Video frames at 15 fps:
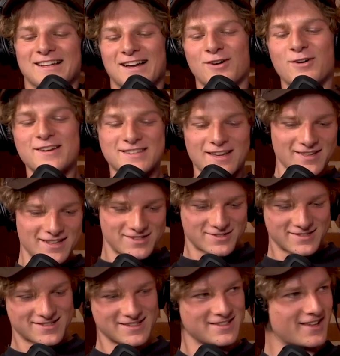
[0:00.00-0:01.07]
I always have the
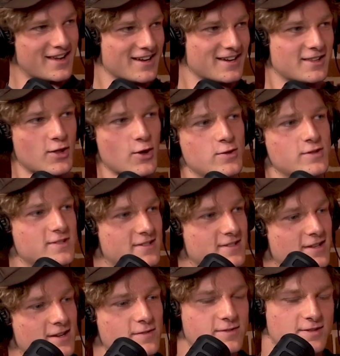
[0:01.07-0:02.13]
interest in like clothes and
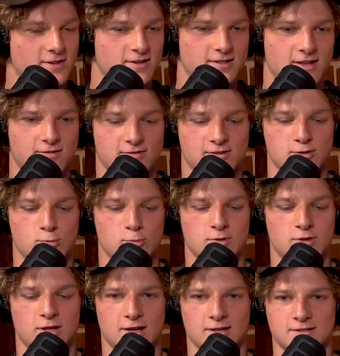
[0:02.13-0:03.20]
stuff, so I definitely
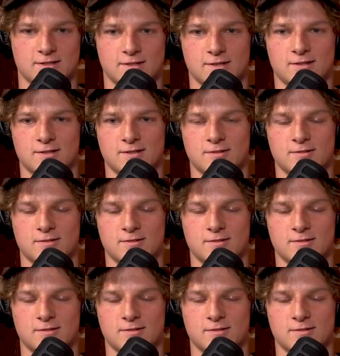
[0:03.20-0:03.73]
would like to